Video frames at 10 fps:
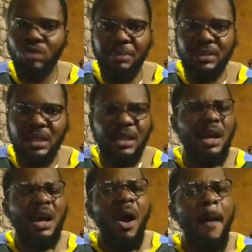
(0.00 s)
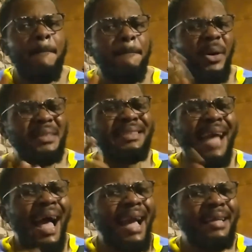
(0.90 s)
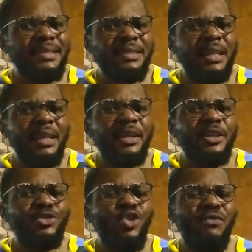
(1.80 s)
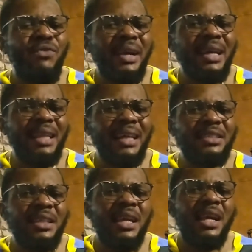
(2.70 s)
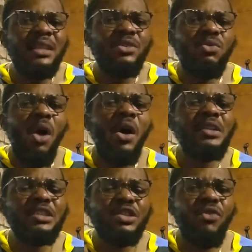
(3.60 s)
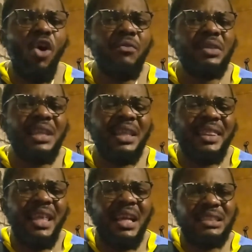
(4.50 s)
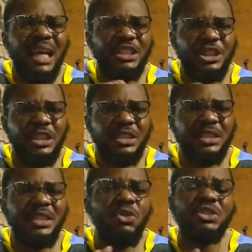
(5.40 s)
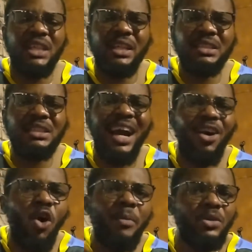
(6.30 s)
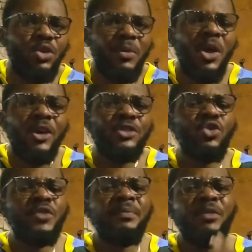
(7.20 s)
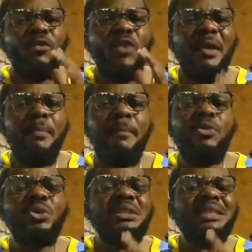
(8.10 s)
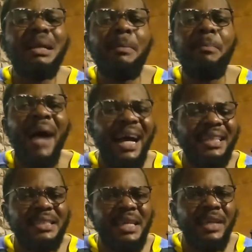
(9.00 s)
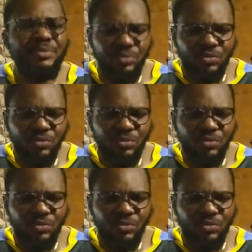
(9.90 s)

you know what I'm saying? But guys, don't forget that the world is evolving, things are changing, new challenges are coming up. So for a music band here,